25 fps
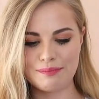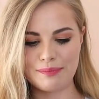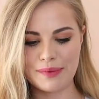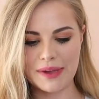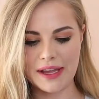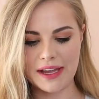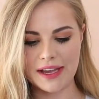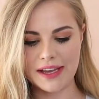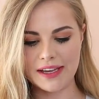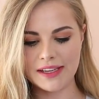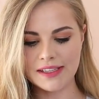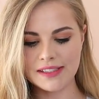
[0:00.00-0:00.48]

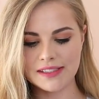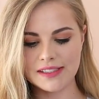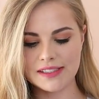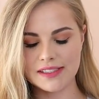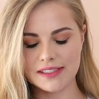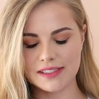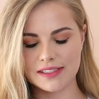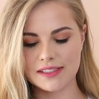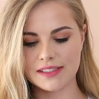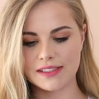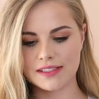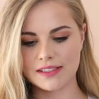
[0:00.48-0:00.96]
But
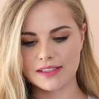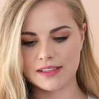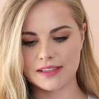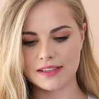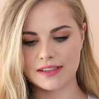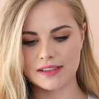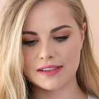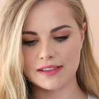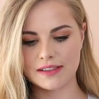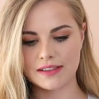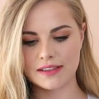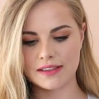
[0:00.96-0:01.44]

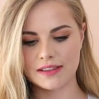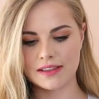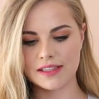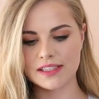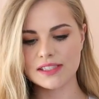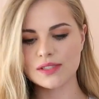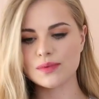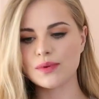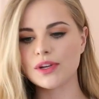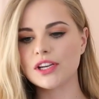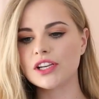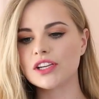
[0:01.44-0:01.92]

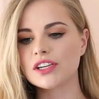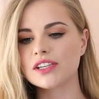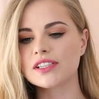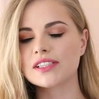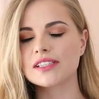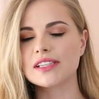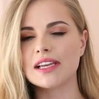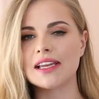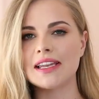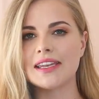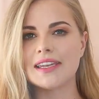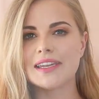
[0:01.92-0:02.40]
this one
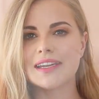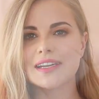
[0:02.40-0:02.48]
looks a